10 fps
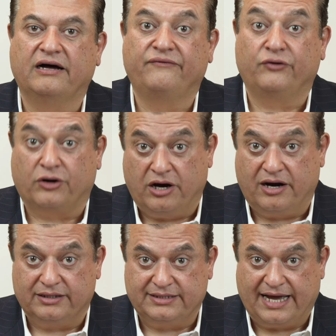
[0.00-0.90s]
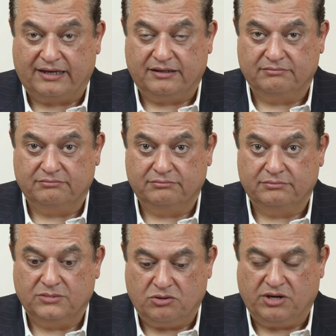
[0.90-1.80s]
for a heart attack.
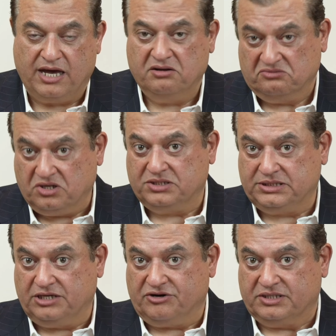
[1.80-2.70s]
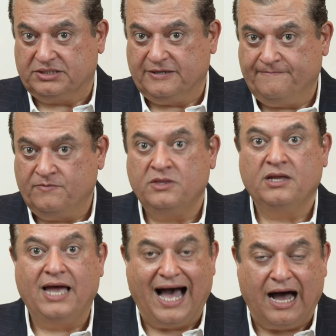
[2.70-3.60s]
Okay, so it's serious.
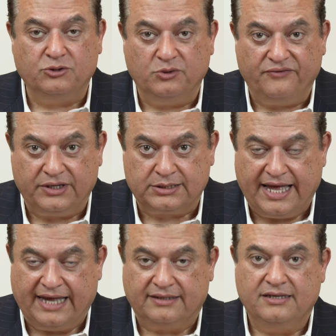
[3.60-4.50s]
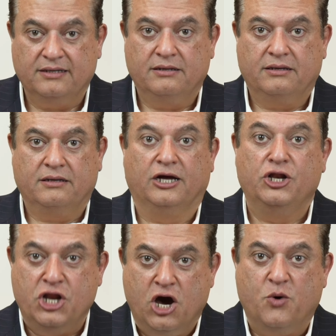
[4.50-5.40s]
How do we fix that?
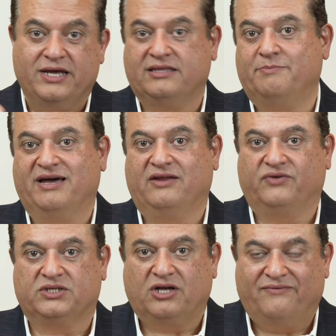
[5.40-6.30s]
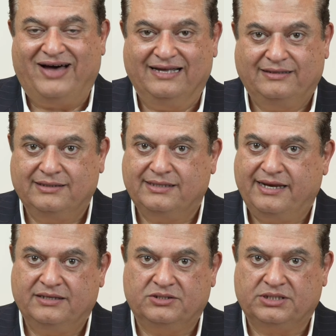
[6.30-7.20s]
Knowing the benefits of high
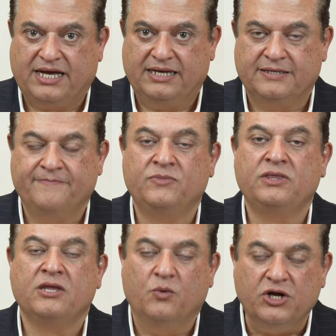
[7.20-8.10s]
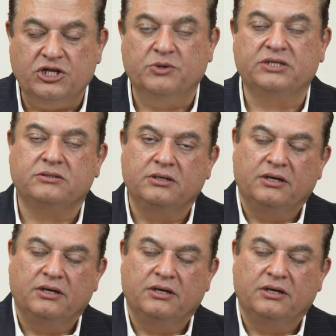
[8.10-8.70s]
intensity exercise. We do it,